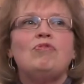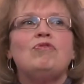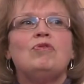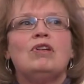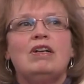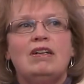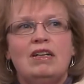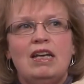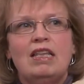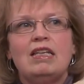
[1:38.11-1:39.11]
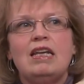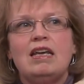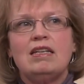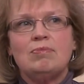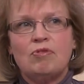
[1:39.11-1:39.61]
before and the
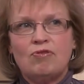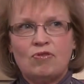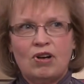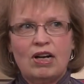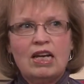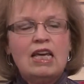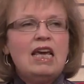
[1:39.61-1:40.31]
days before.